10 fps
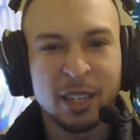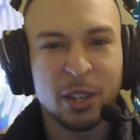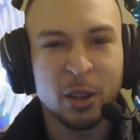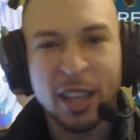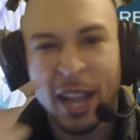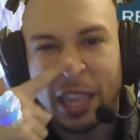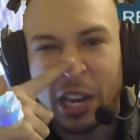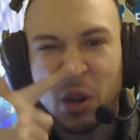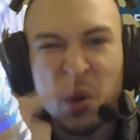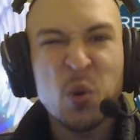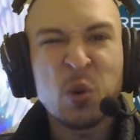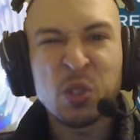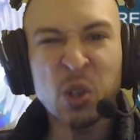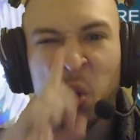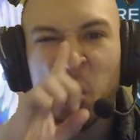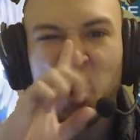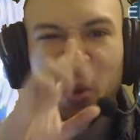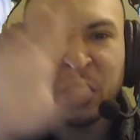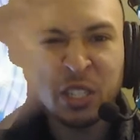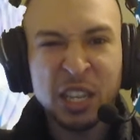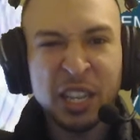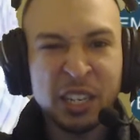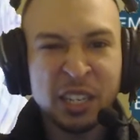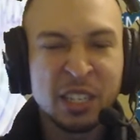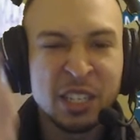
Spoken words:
they got their nose all the way to like,